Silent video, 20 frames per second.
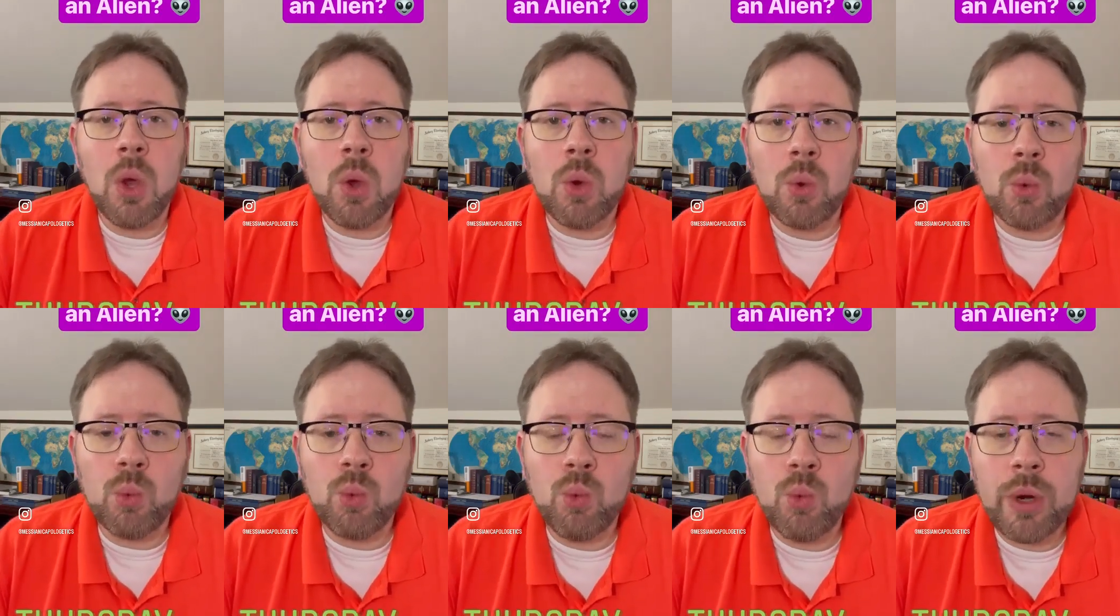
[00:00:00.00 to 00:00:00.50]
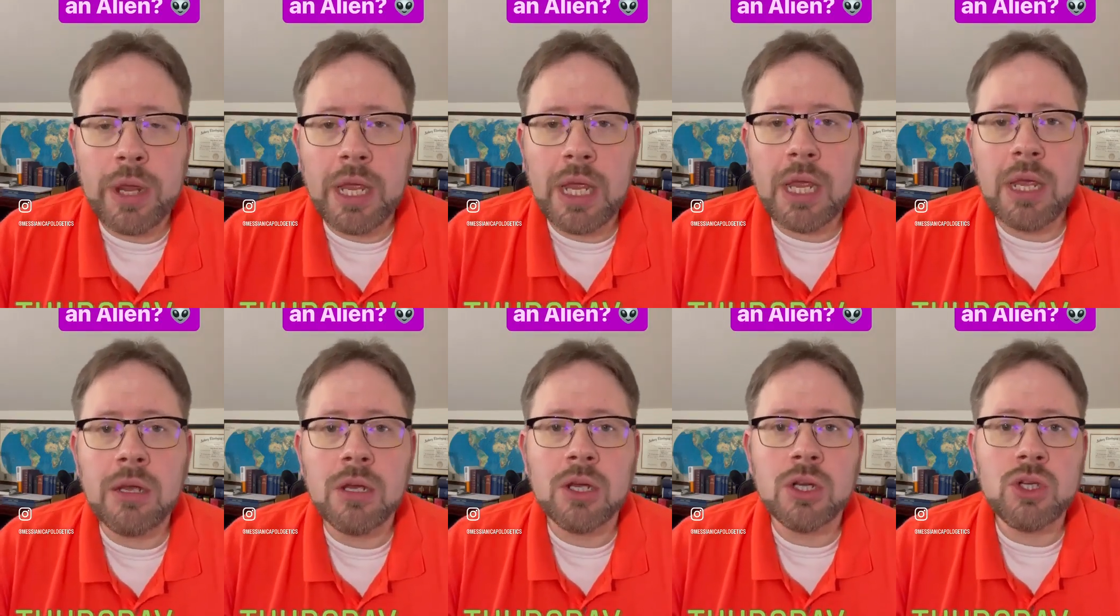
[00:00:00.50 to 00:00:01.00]

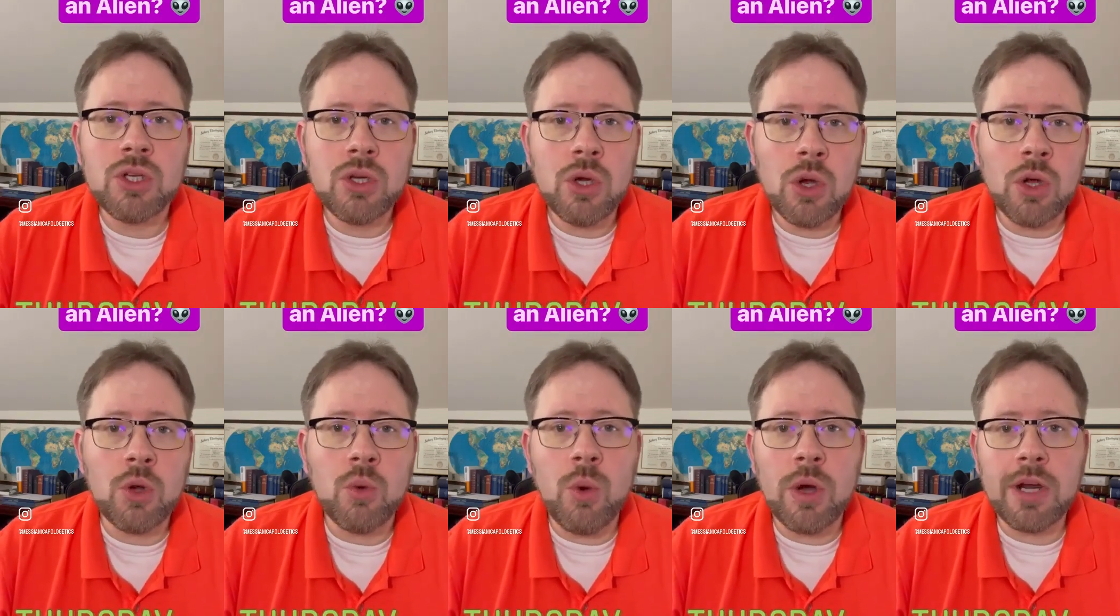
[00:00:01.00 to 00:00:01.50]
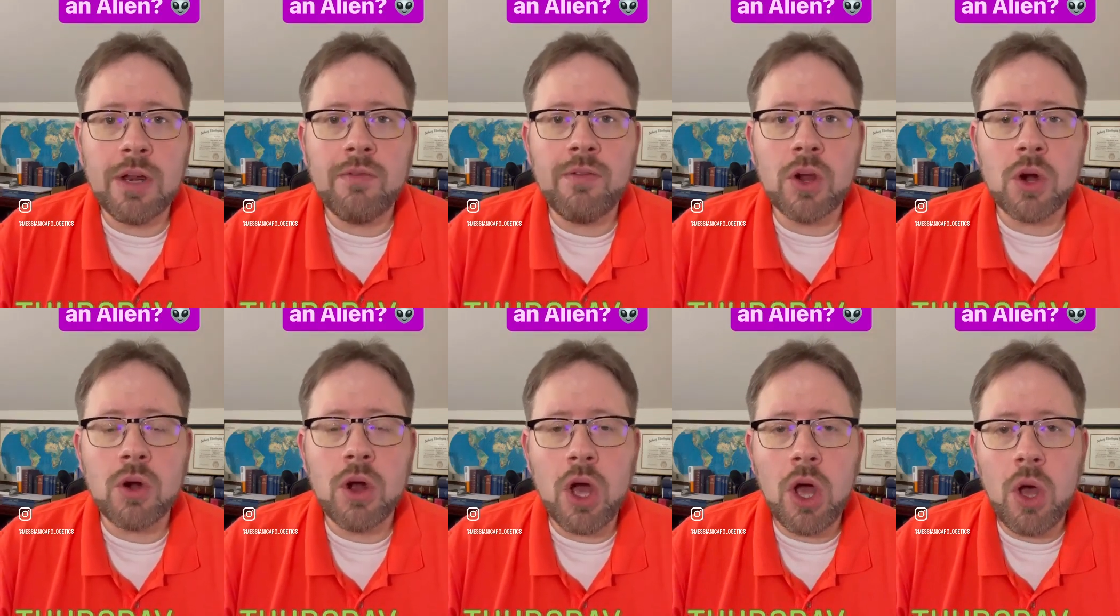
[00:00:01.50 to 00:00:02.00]
we took one of
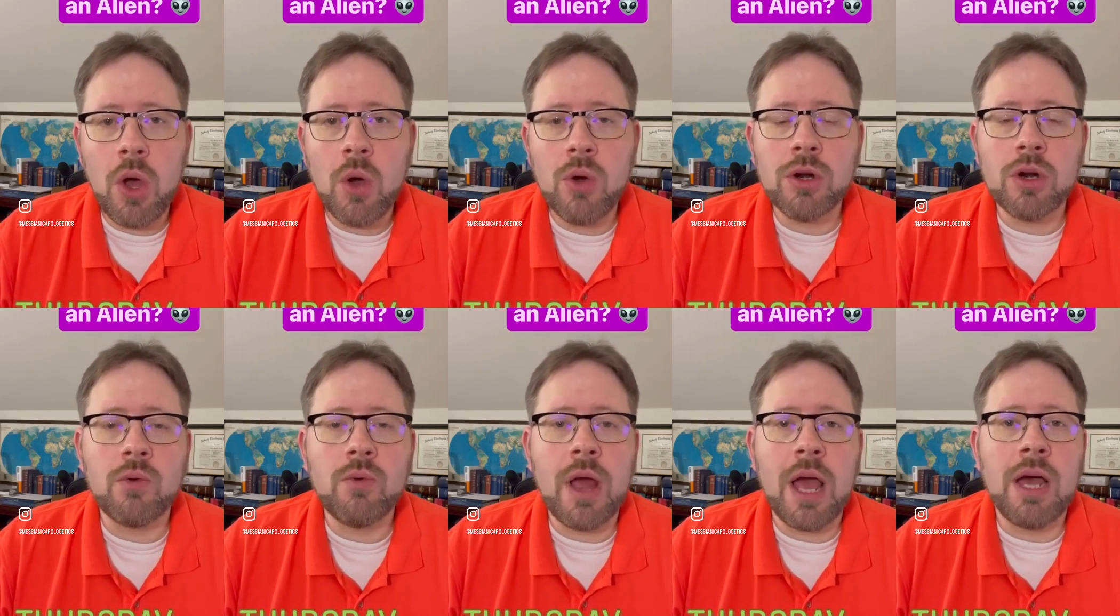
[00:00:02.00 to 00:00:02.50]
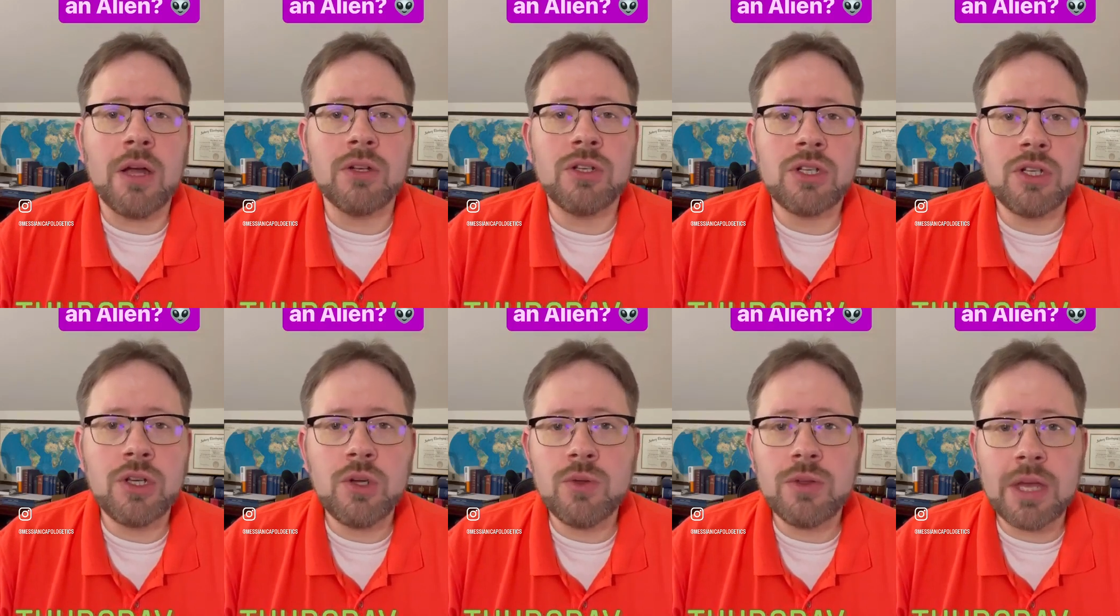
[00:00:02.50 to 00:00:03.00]
your own around
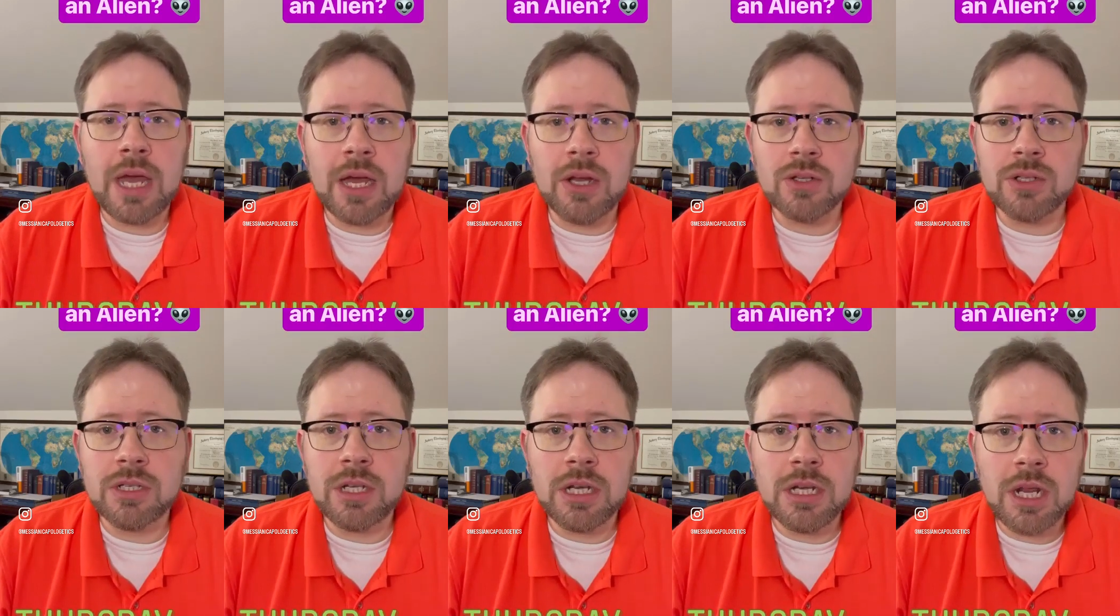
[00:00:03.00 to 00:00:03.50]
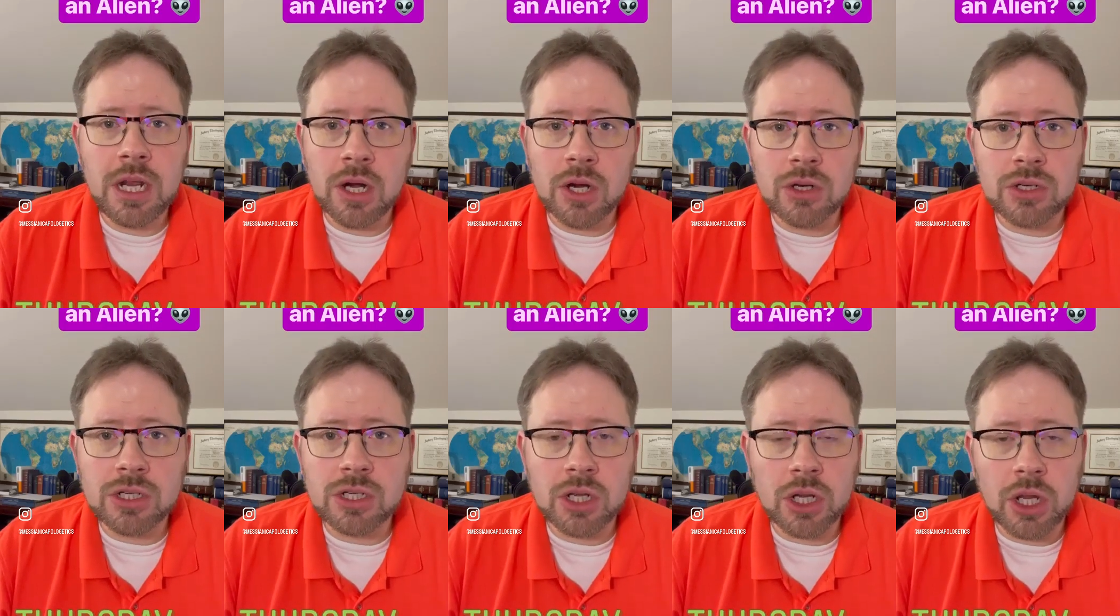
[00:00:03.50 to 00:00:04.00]
2,000
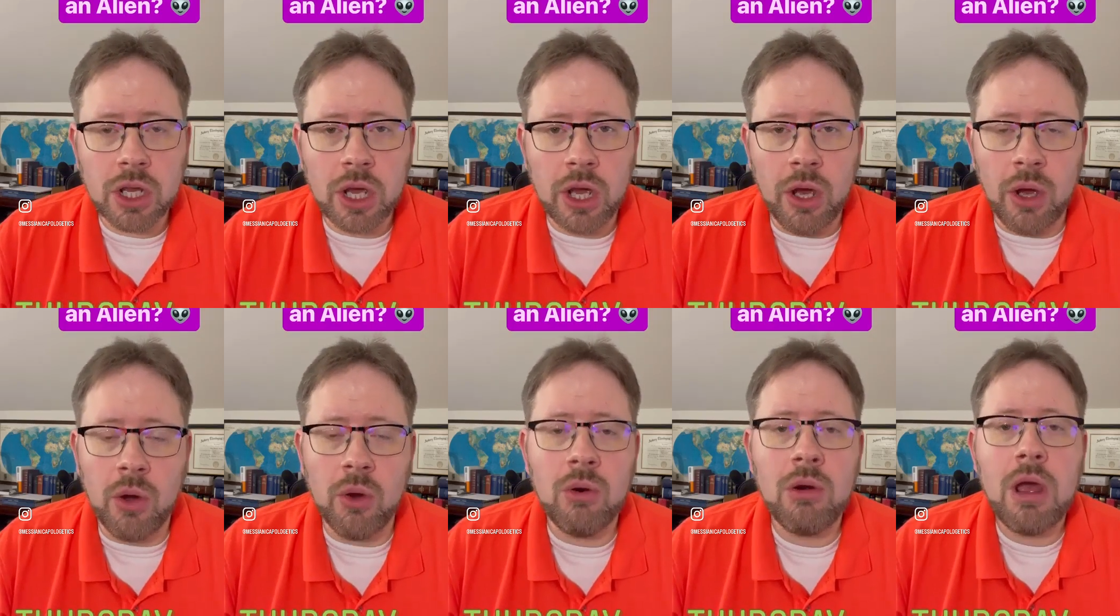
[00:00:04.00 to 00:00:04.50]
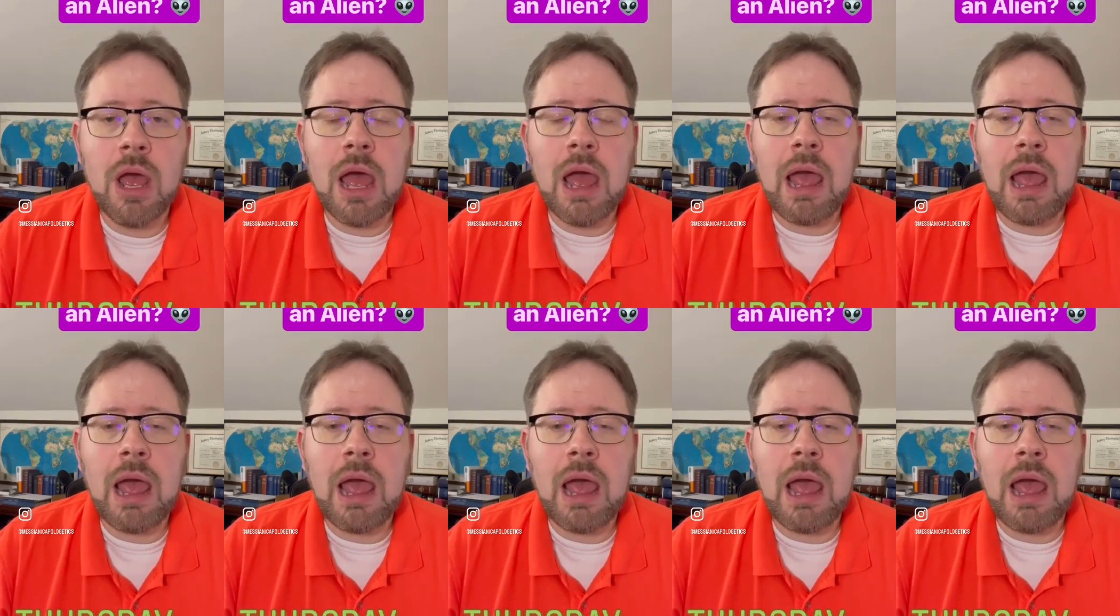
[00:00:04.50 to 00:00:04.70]
years ago,